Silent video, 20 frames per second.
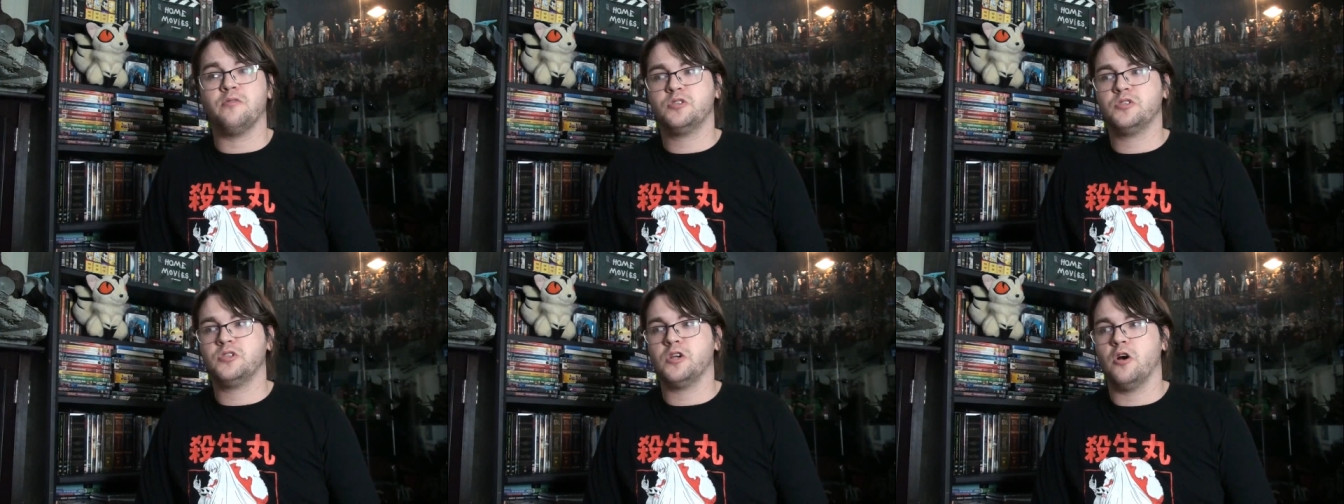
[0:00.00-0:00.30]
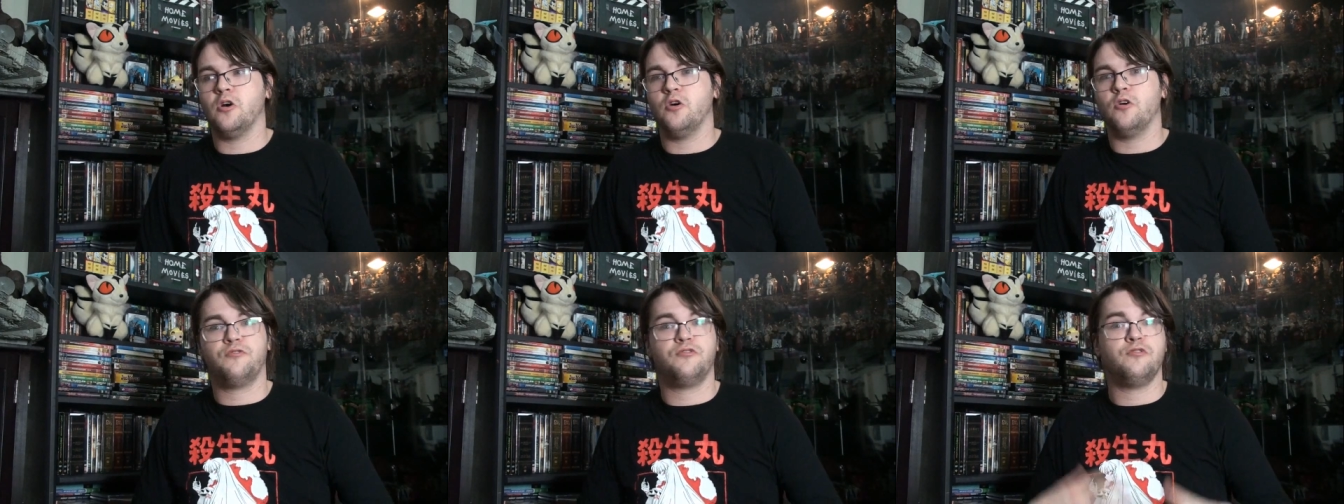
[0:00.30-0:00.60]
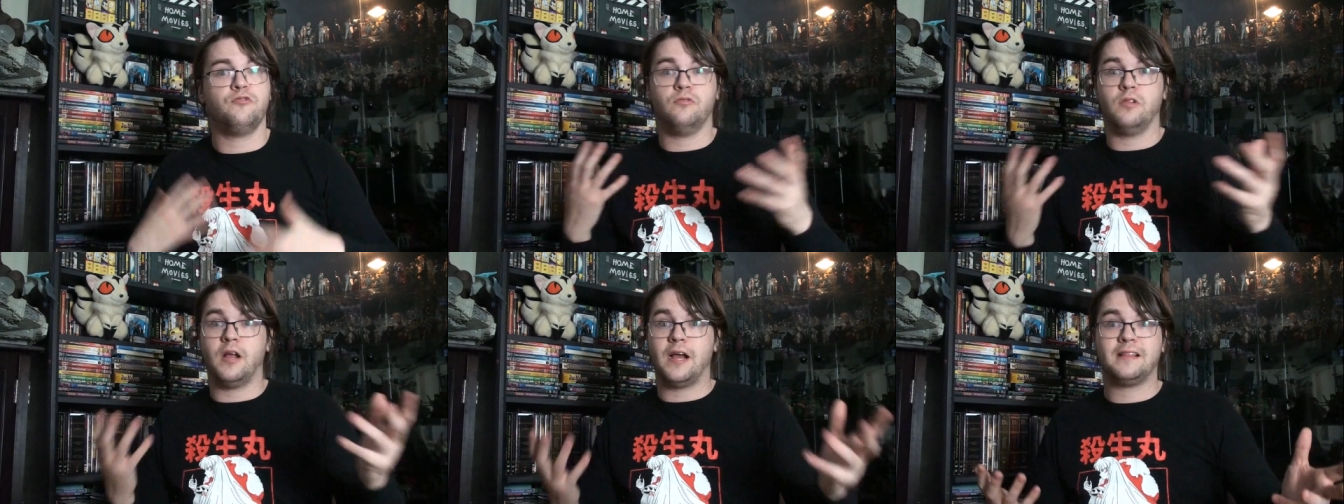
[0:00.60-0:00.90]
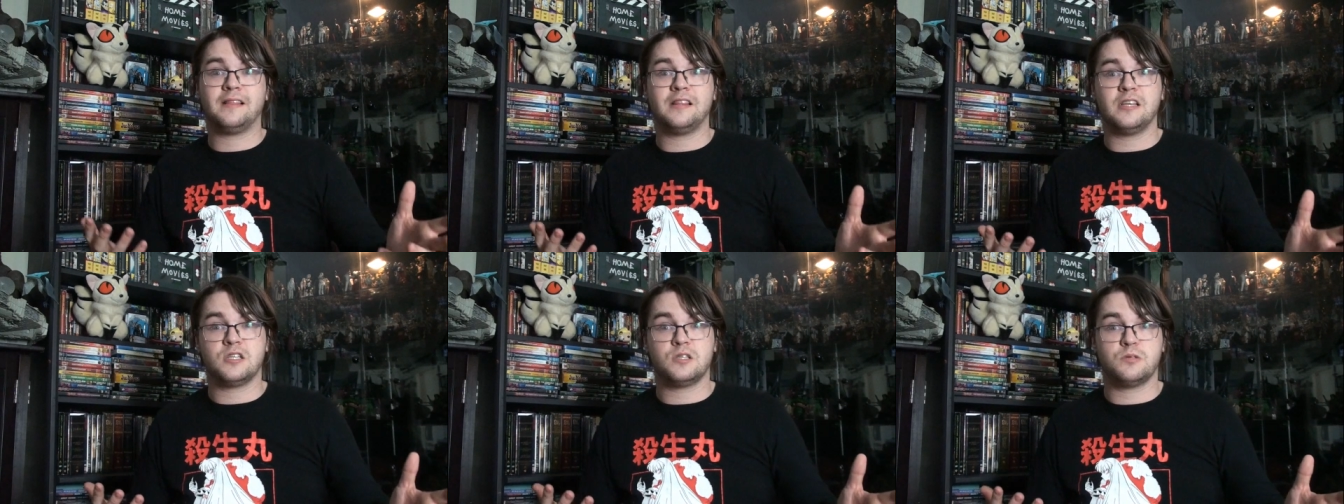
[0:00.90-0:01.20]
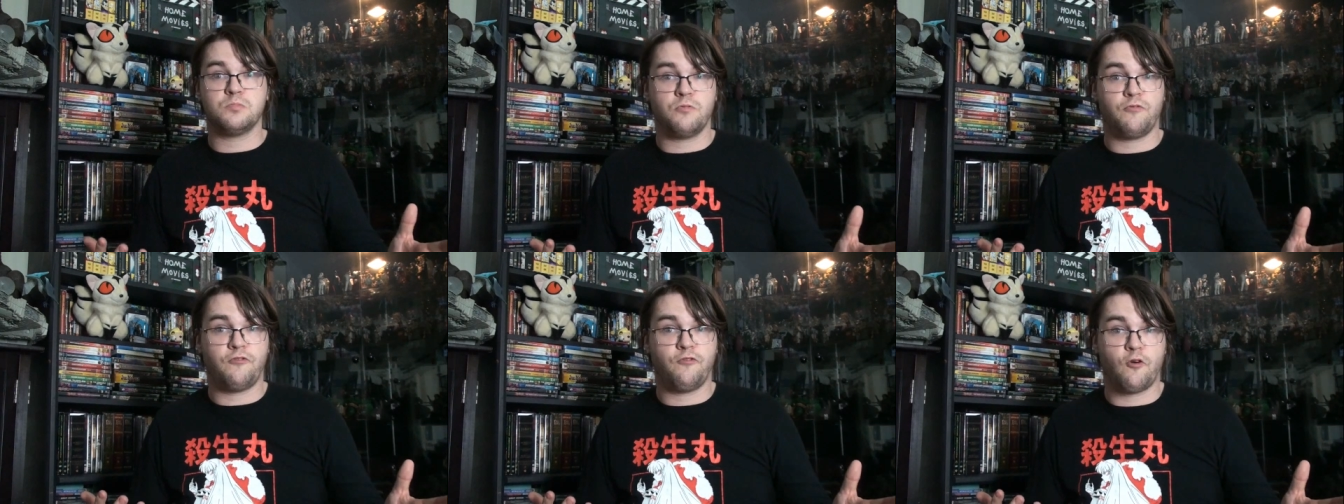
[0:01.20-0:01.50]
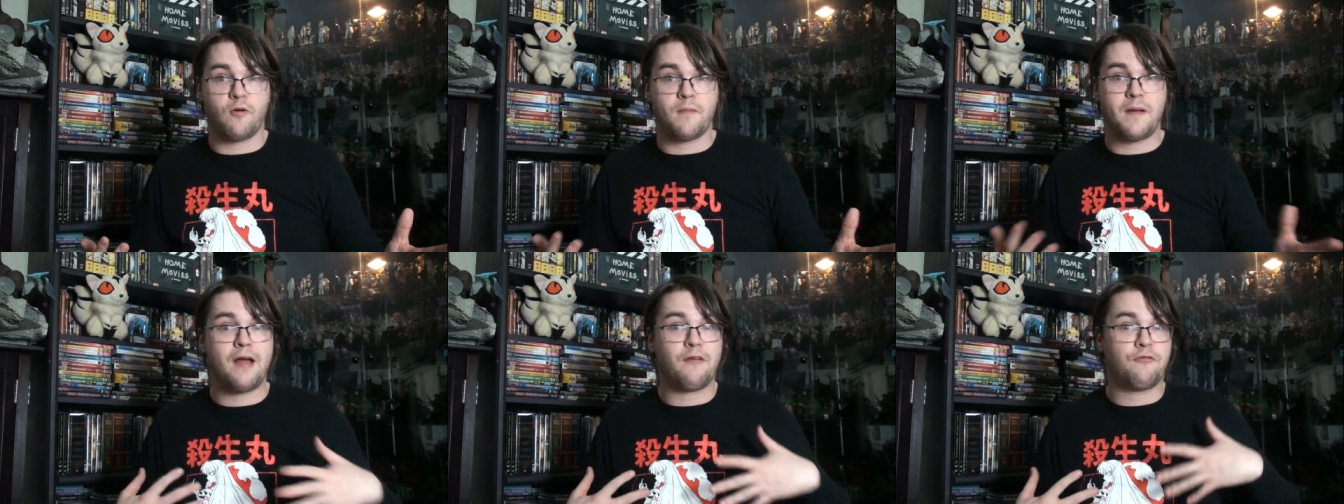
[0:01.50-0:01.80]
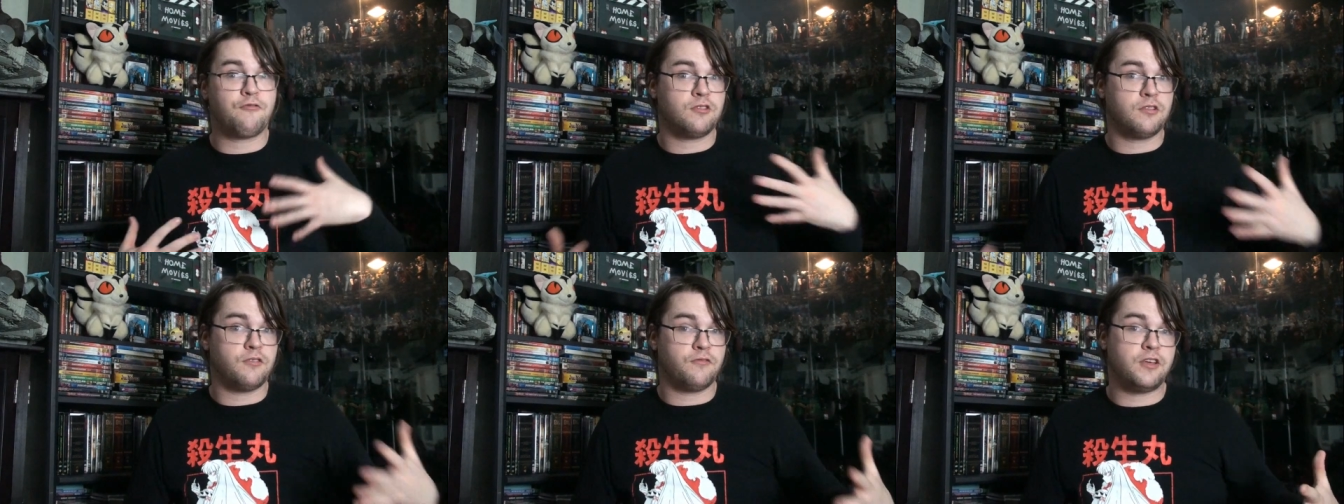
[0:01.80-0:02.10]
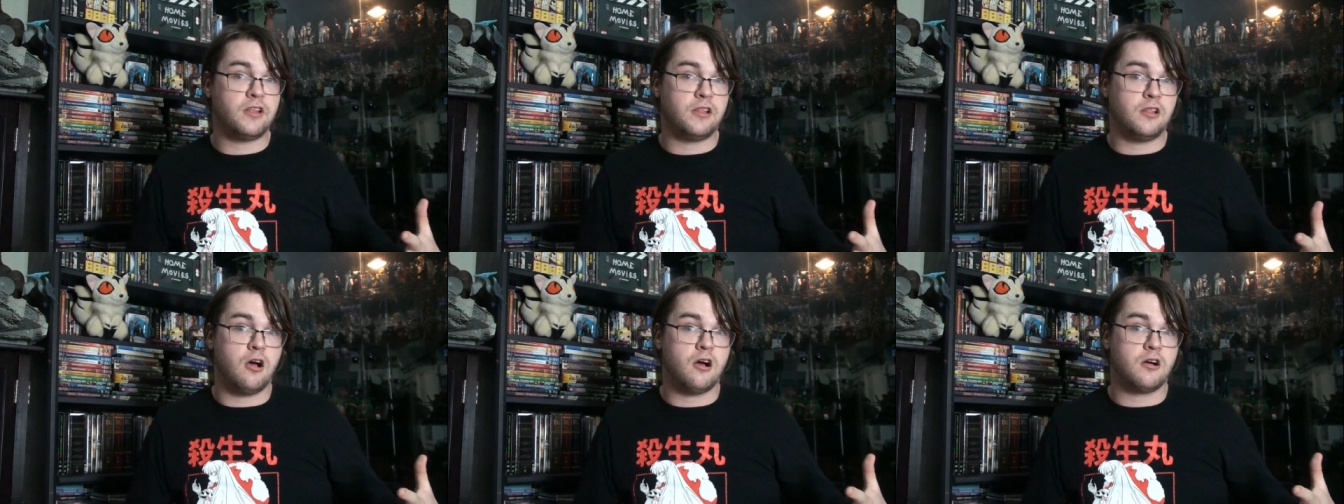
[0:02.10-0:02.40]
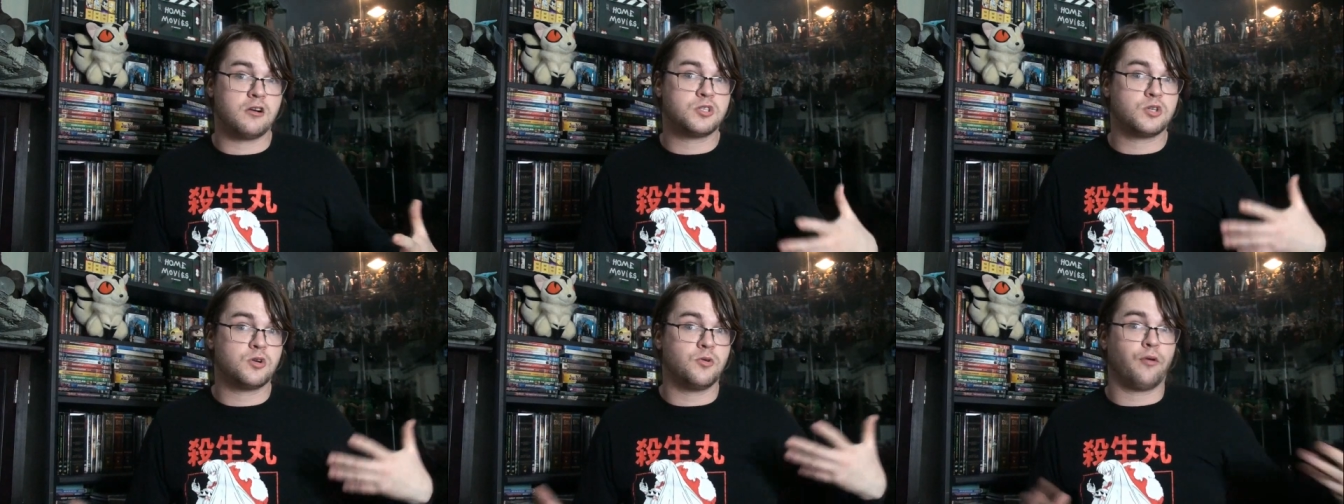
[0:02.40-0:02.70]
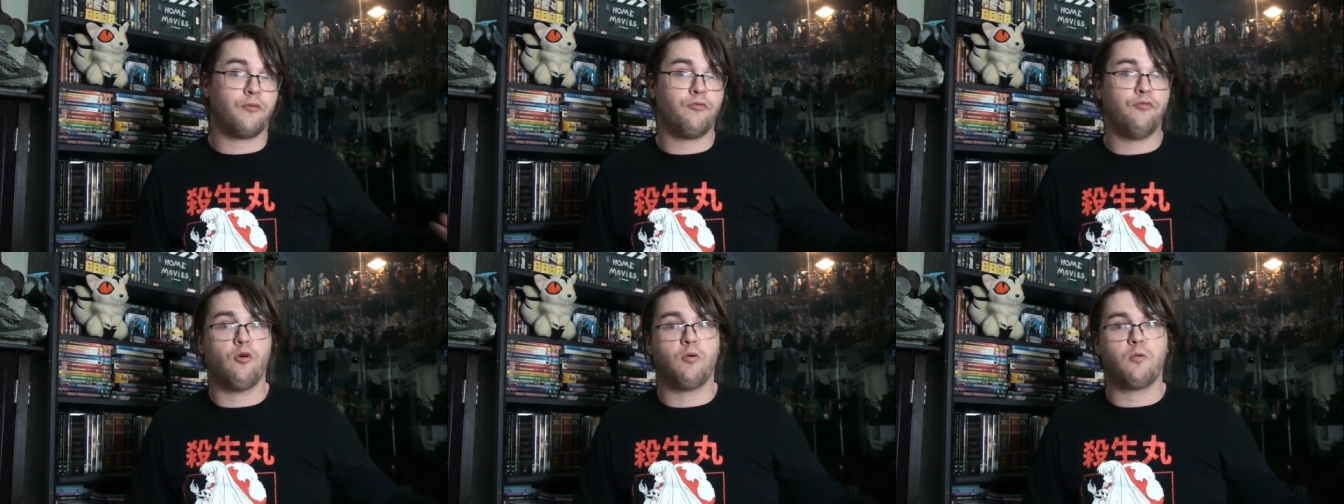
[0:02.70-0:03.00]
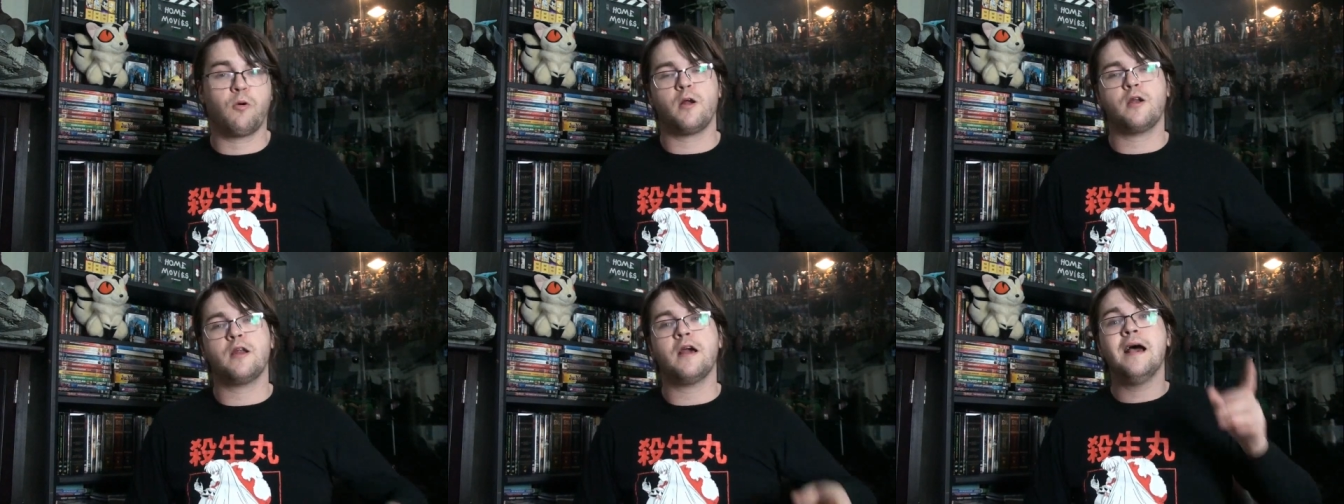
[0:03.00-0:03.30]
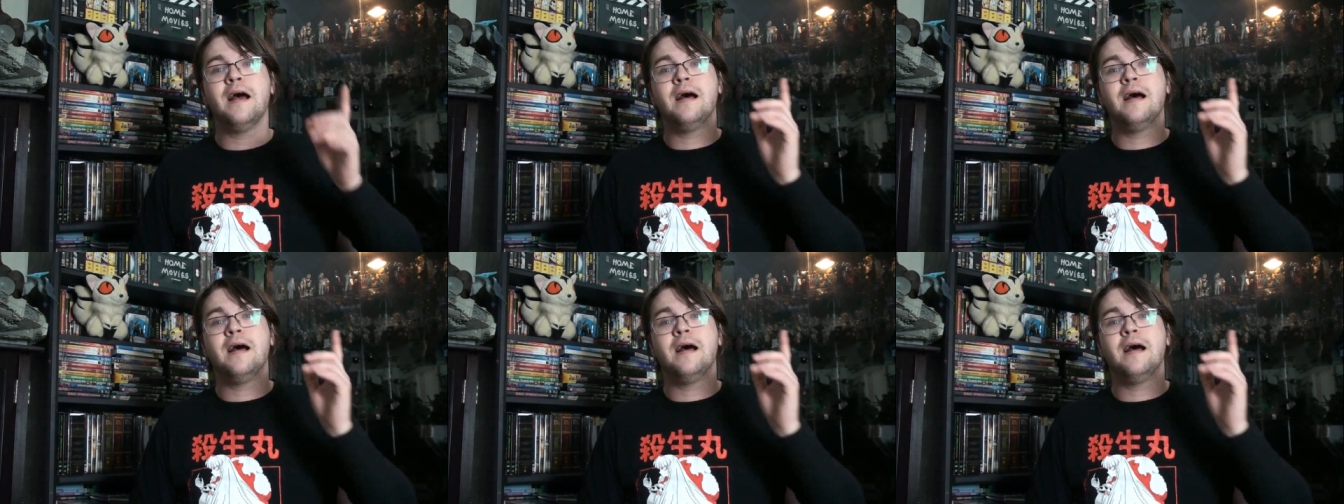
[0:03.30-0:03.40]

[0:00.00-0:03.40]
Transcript: so if you like this format for the vlogs going forward,